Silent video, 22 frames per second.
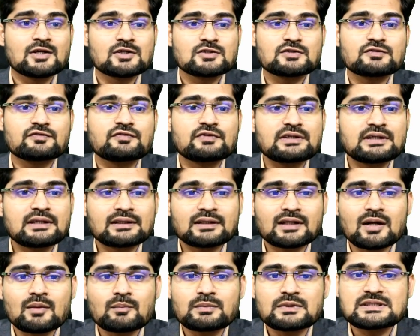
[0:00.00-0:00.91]
So free and
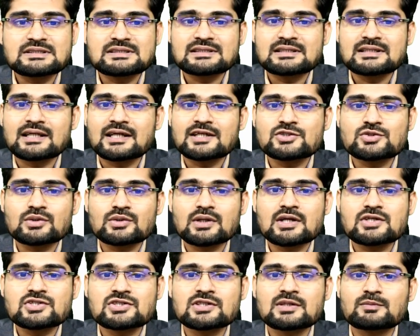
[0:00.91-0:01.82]
compulsory
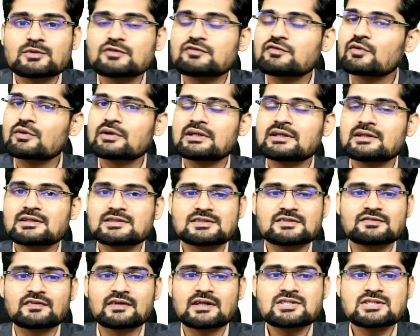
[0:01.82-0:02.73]
education up to fourteen years
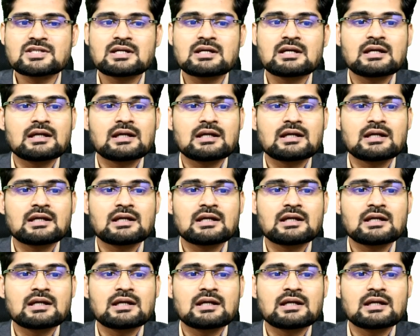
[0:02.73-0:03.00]
of age,